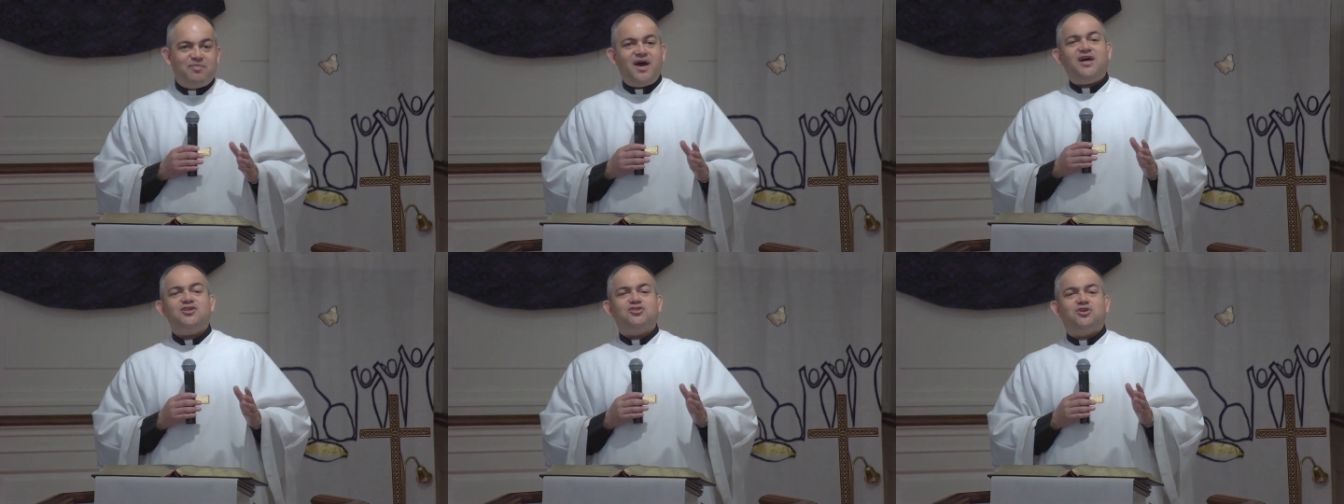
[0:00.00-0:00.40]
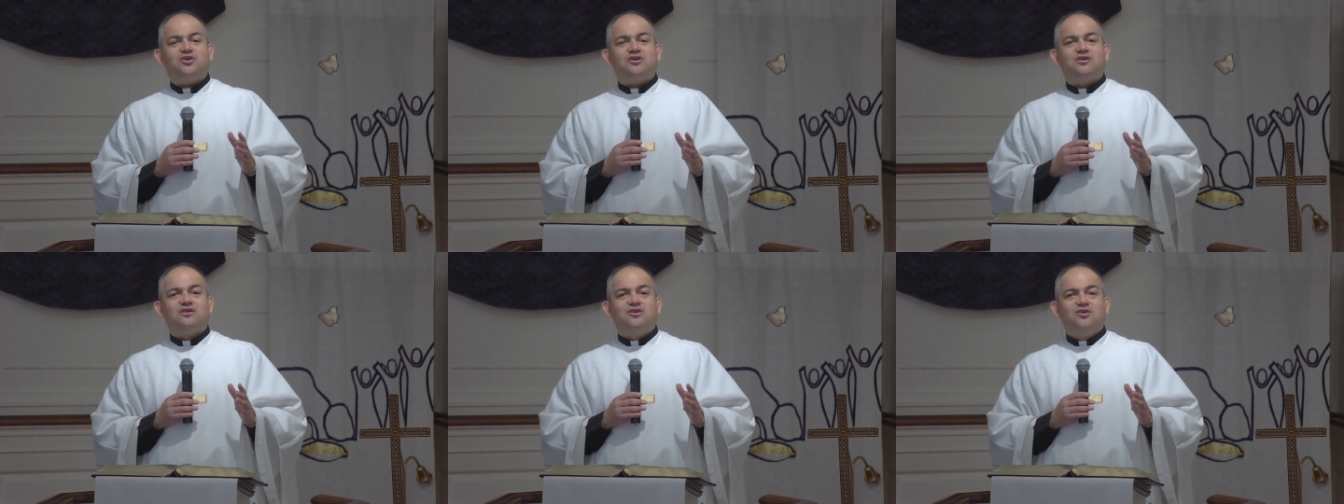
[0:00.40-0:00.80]

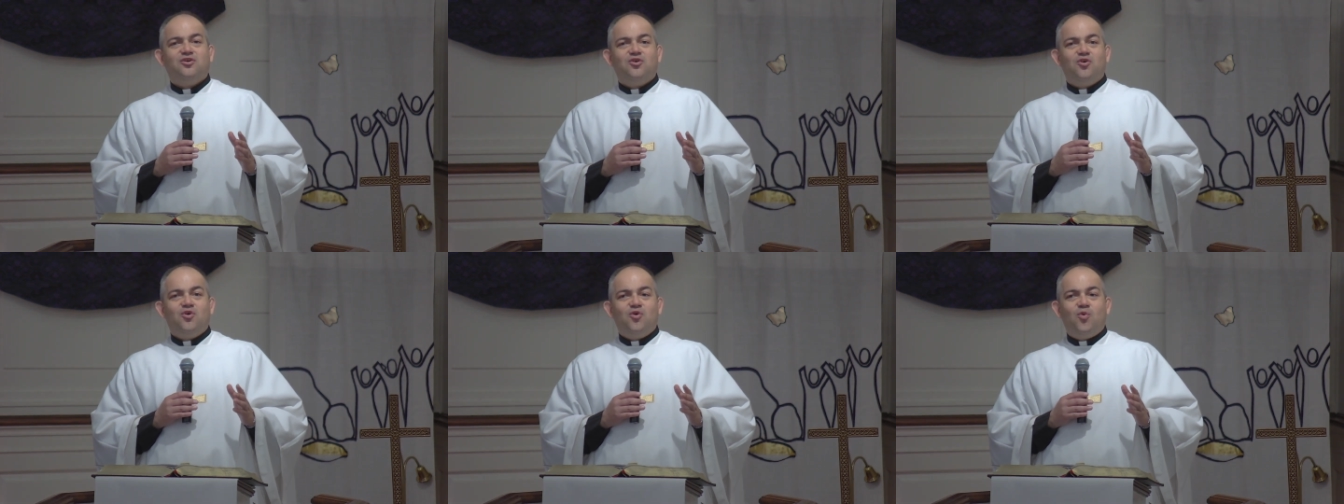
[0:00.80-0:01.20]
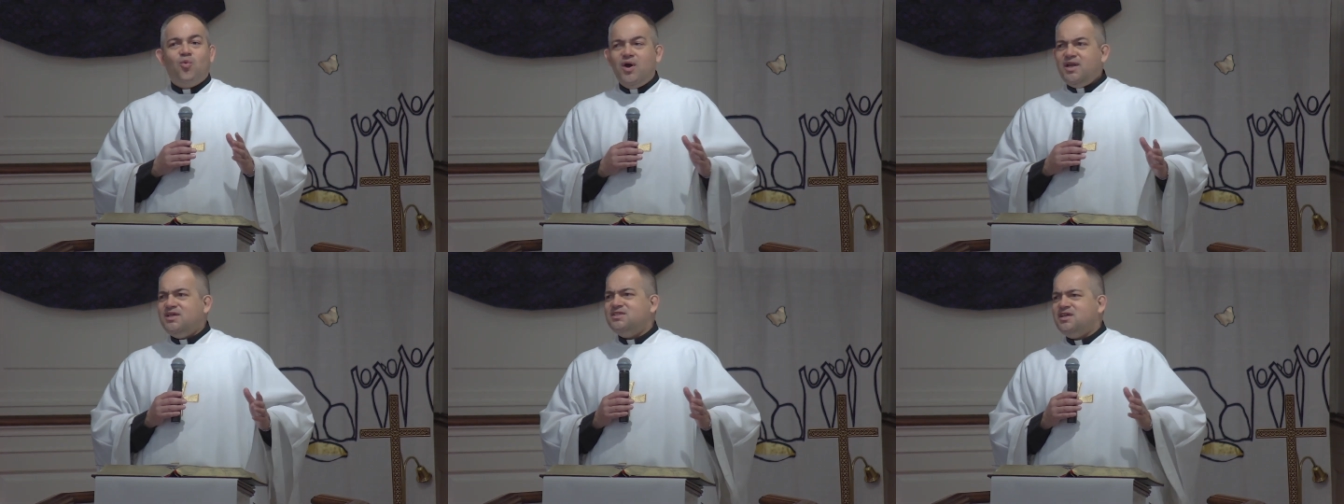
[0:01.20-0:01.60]
Pastor,
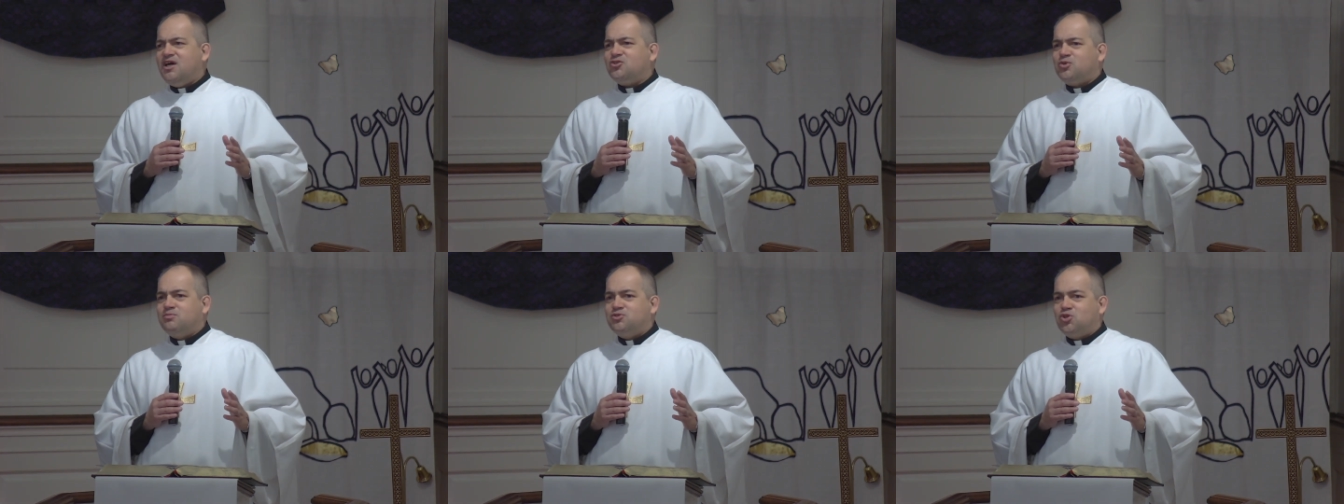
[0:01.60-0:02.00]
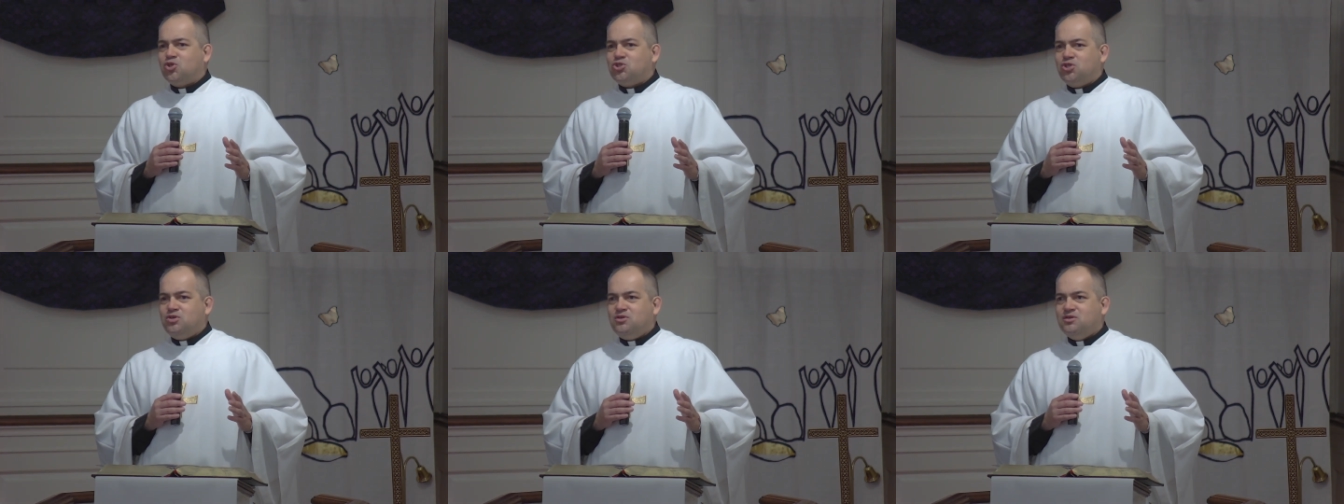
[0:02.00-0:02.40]
when is the ice cream
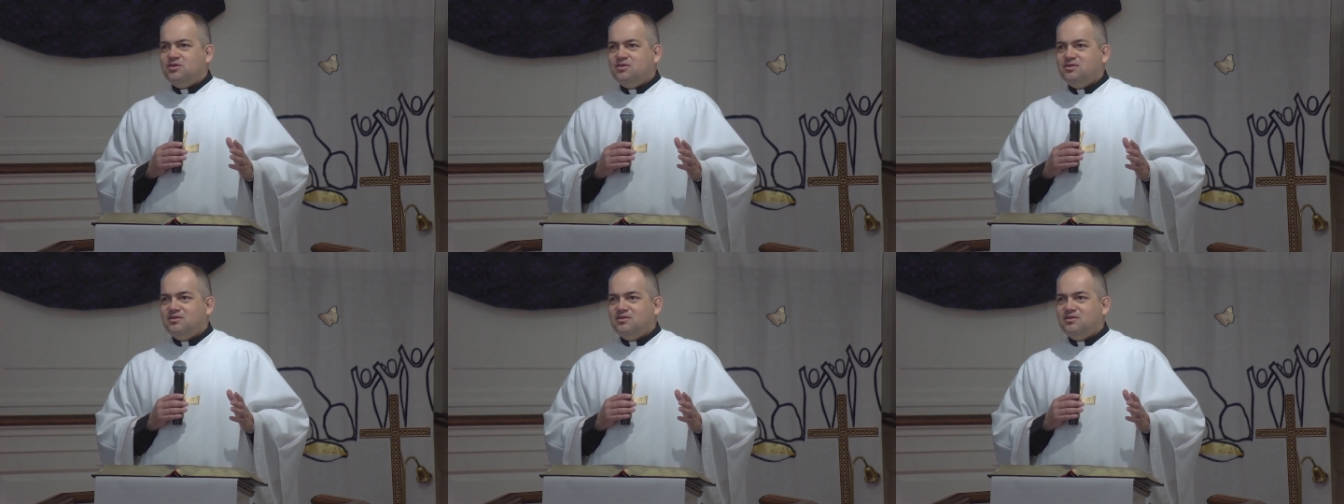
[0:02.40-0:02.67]
social?